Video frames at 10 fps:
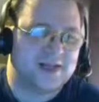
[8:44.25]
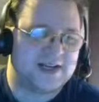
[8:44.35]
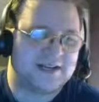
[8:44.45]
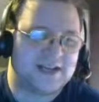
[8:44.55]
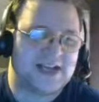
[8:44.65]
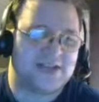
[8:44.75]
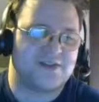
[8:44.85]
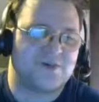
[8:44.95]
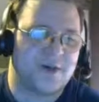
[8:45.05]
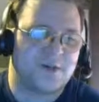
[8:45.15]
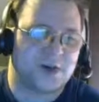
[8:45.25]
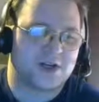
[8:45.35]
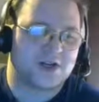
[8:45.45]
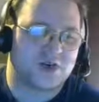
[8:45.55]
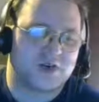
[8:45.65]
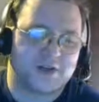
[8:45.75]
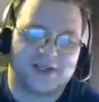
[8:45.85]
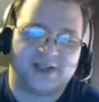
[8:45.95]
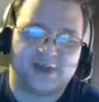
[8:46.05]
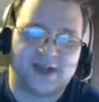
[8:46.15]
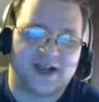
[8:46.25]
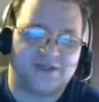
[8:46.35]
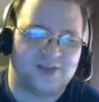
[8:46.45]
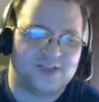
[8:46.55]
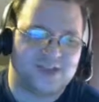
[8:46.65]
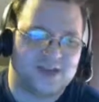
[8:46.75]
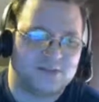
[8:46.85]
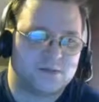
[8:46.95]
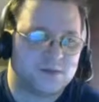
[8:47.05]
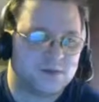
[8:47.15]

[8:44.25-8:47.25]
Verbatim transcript: I like having way more control than they let you have in this game.